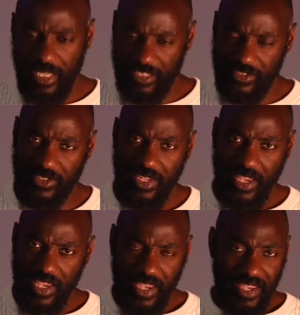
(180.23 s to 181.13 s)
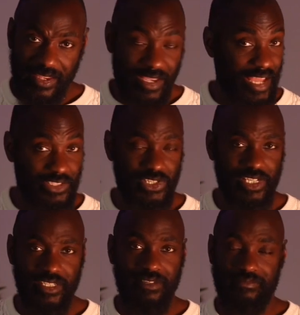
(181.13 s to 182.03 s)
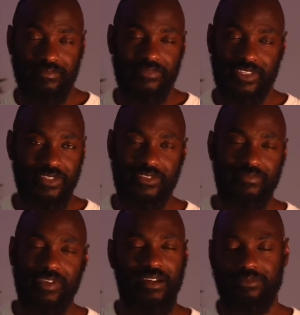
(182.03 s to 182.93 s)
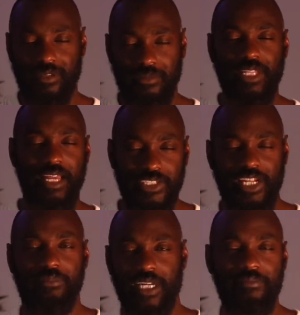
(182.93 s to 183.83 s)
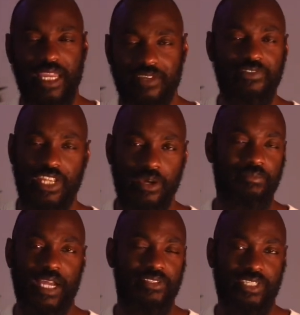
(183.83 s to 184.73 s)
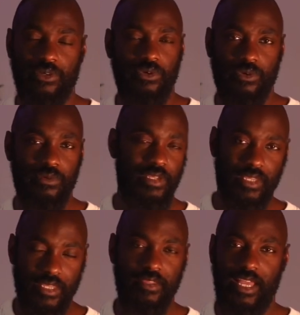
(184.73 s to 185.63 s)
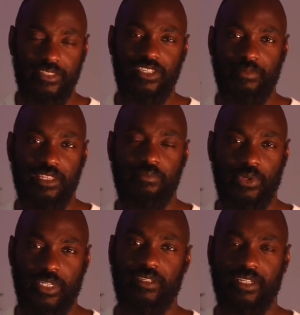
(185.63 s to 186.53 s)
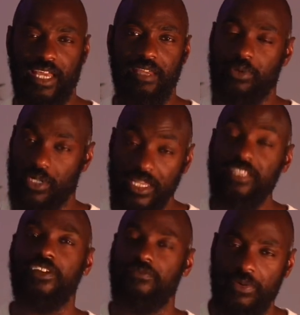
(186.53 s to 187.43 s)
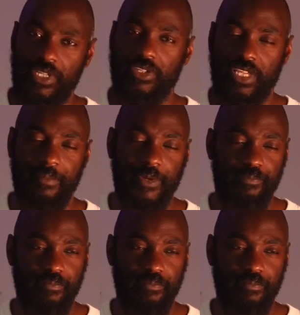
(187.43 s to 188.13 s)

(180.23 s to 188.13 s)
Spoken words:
It's actually I'm going to make a video about it at some other point, okay? But it's a very good camera.